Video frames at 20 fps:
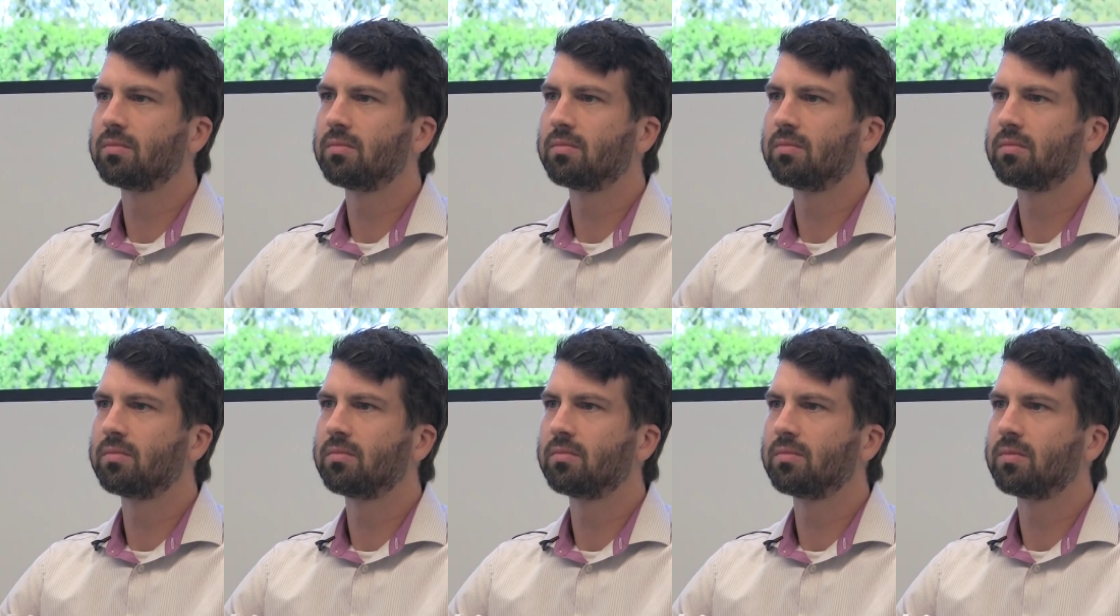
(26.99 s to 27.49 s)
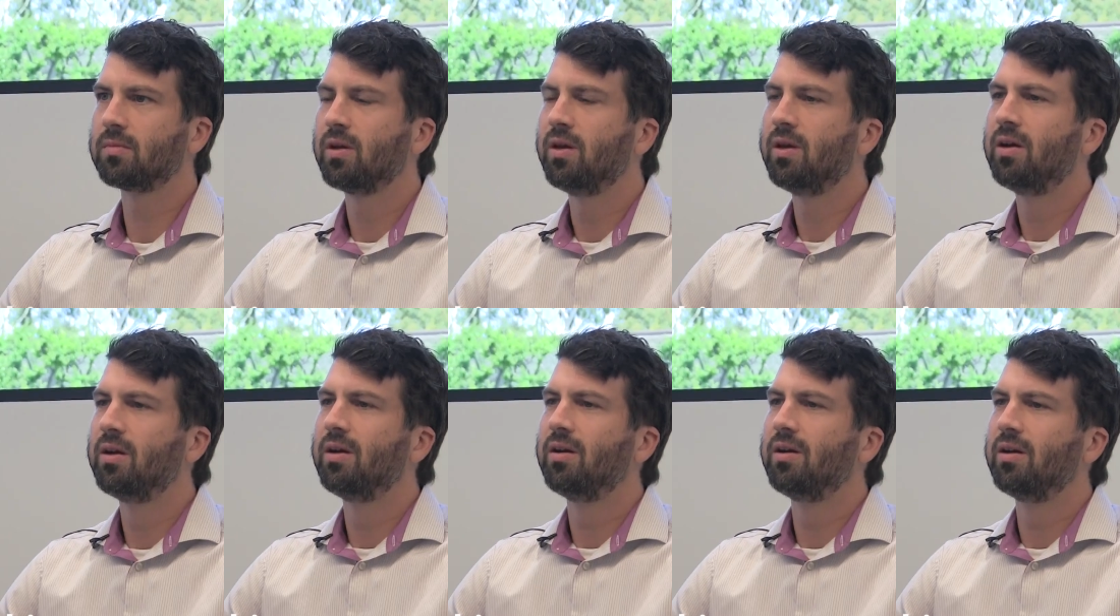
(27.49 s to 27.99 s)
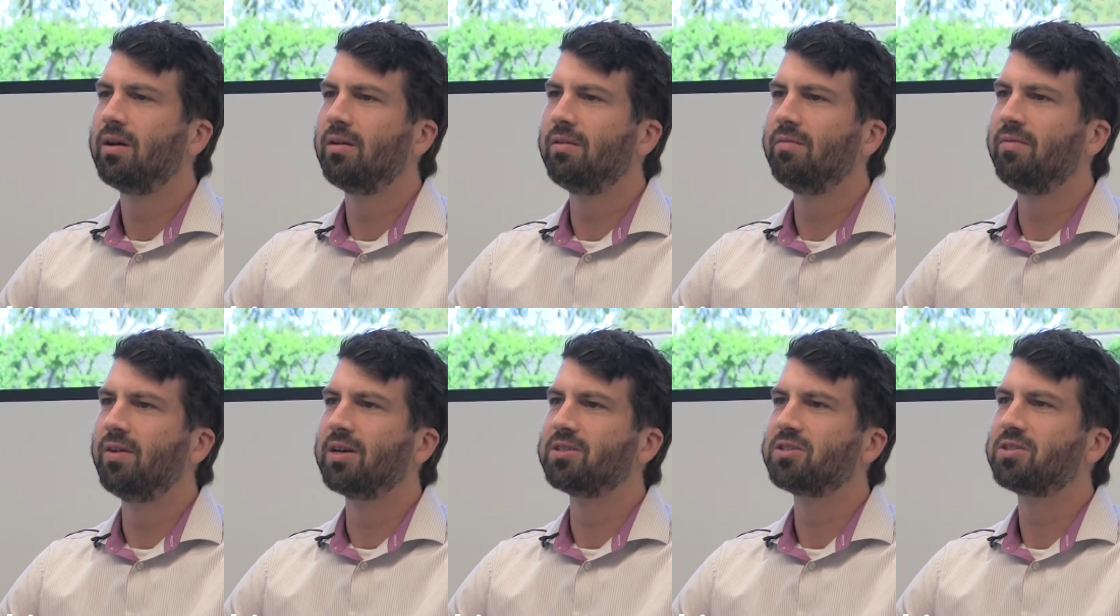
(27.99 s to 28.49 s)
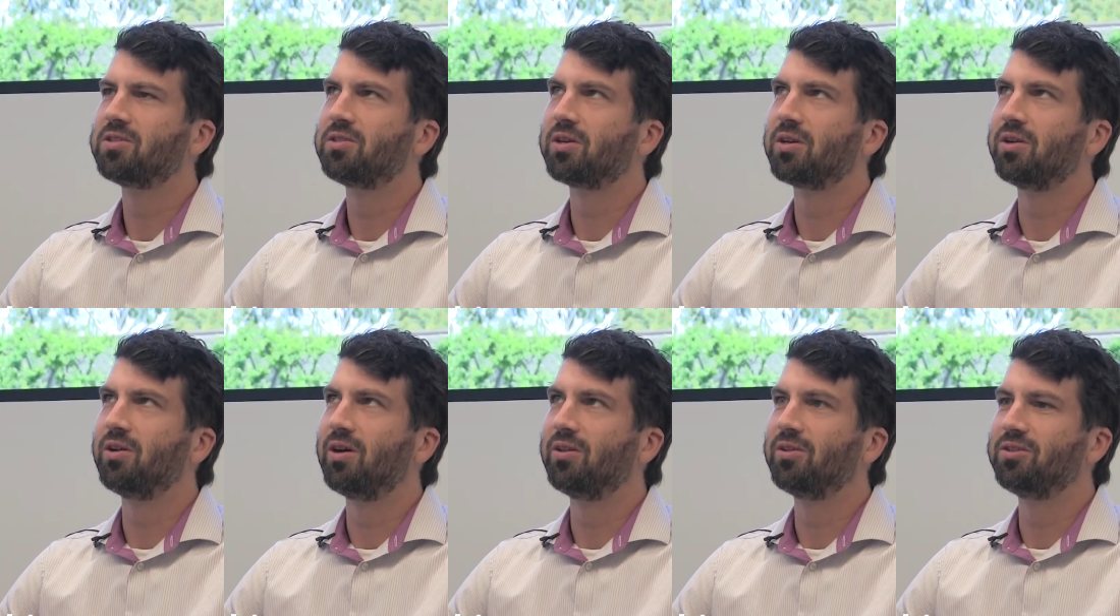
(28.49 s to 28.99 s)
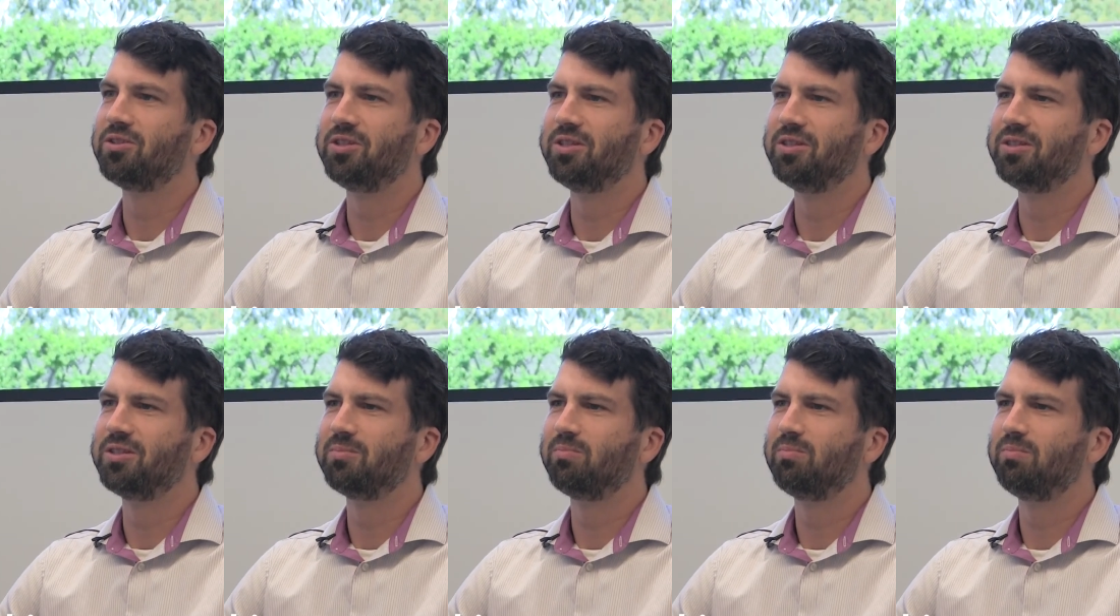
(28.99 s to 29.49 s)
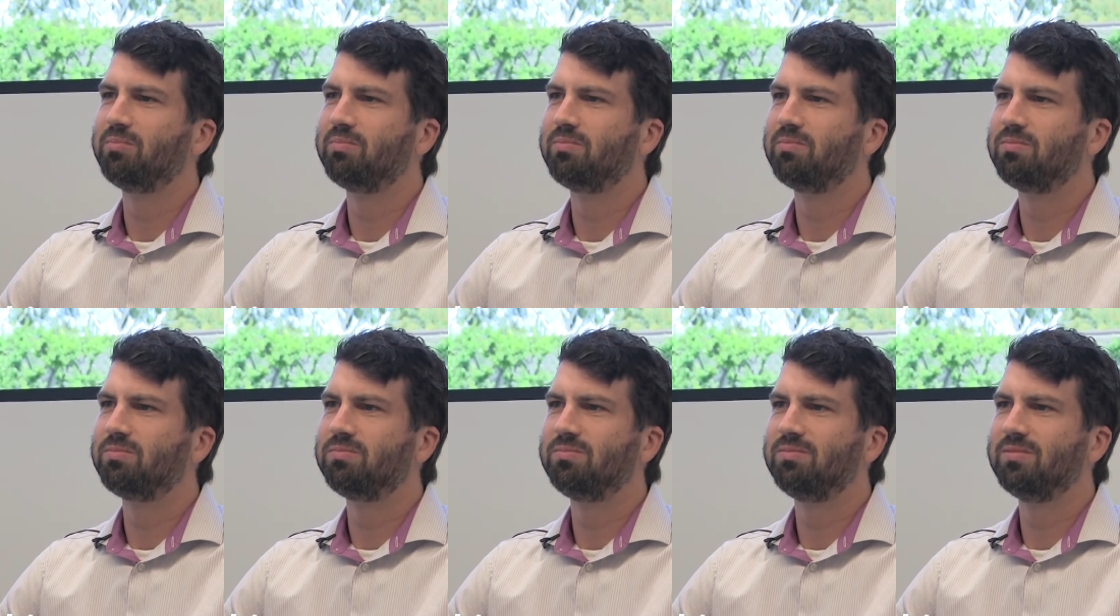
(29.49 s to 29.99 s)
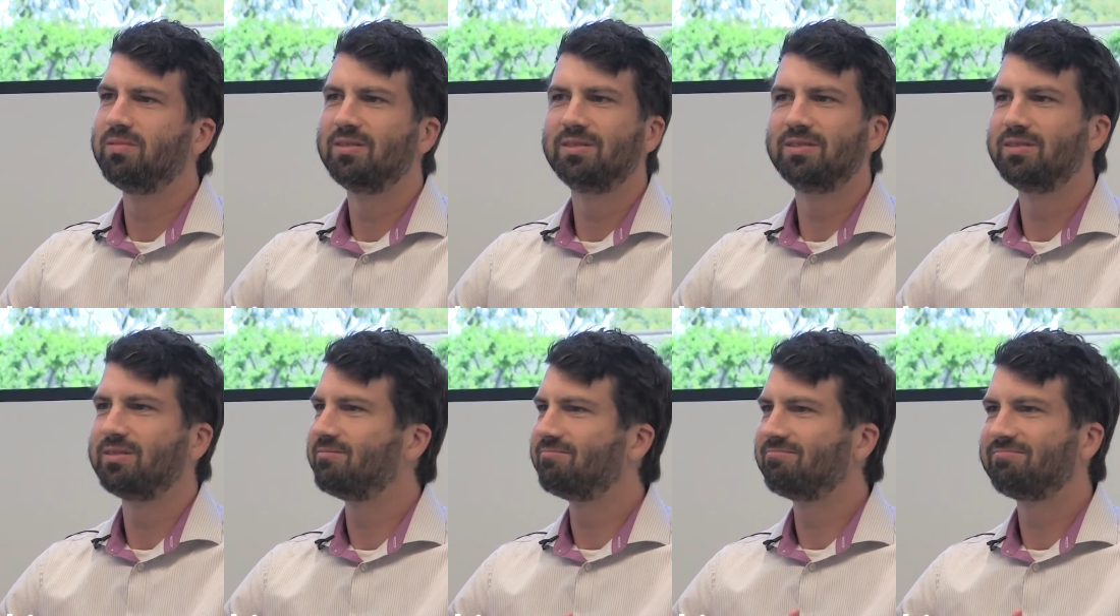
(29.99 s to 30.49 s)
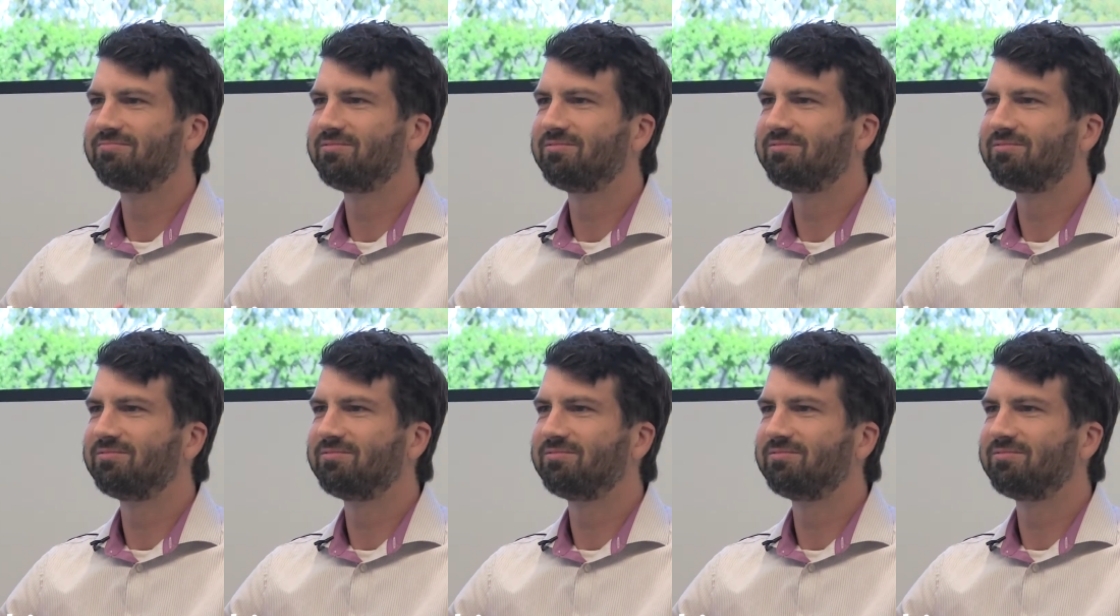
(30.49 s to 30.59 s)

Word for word: Director, what's your title? Advanced Technologies. Advanced Technologies.